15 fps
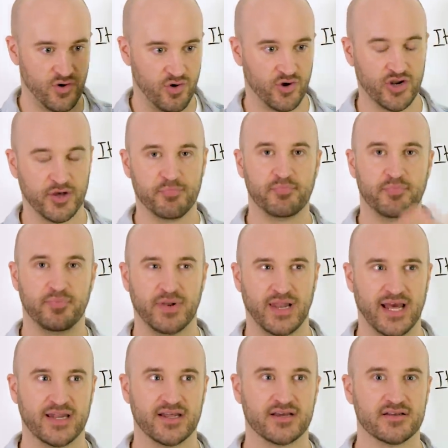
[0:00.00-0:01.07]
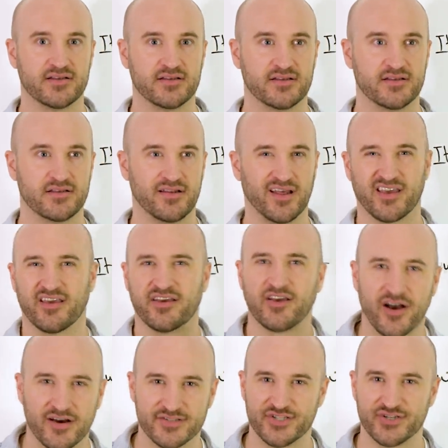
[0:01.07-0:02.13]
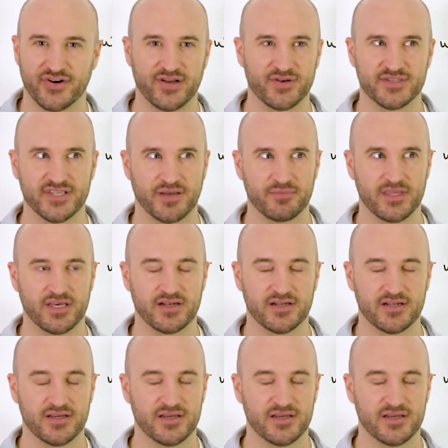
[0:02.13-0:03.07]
on a planet, like a country or something?